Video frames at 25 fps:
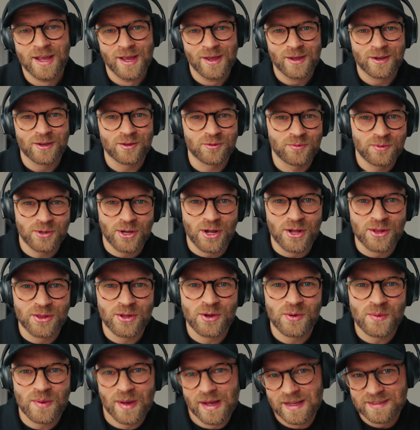Because we all
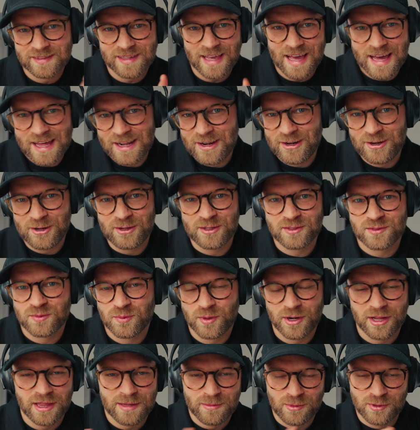know as editors,
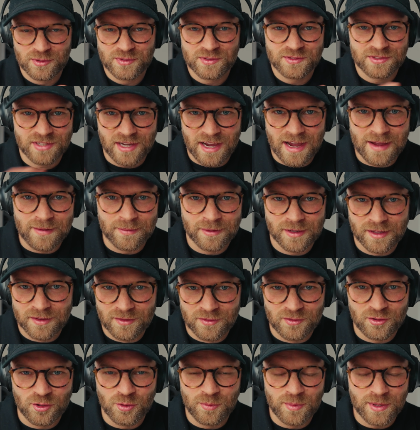one of the most
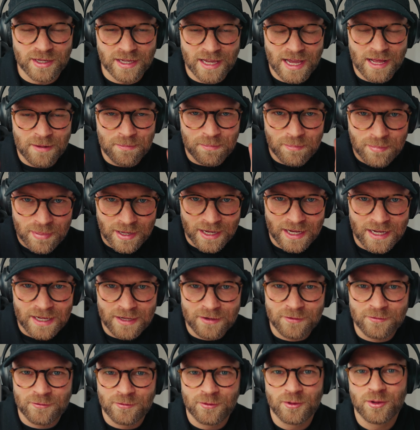time-consuming and
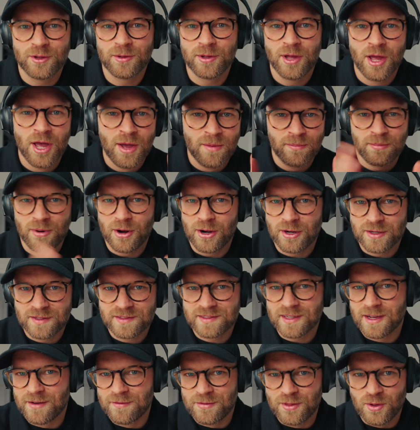painful parts
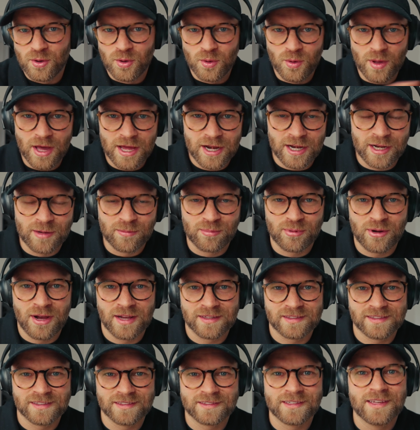of the whole editing
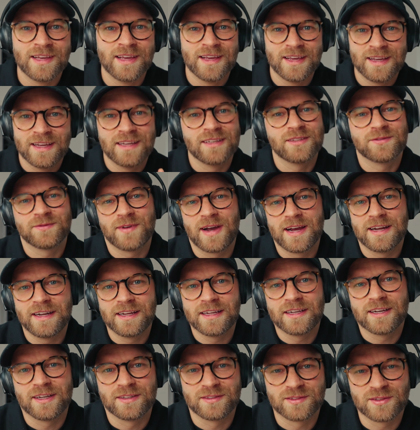process is
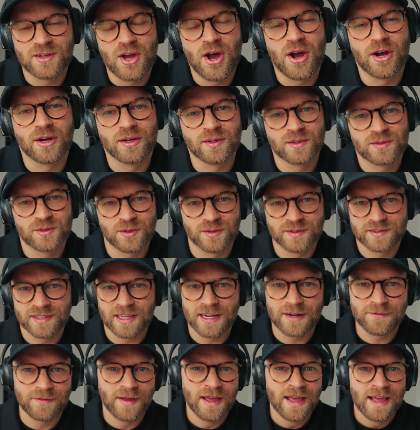finding a song. So instead
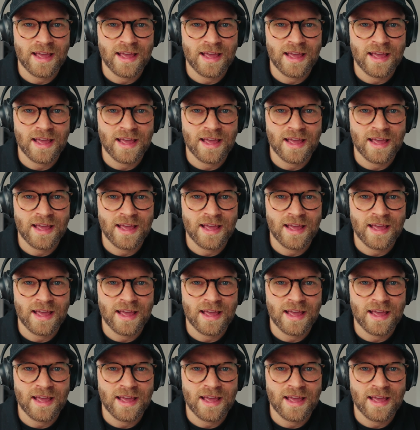of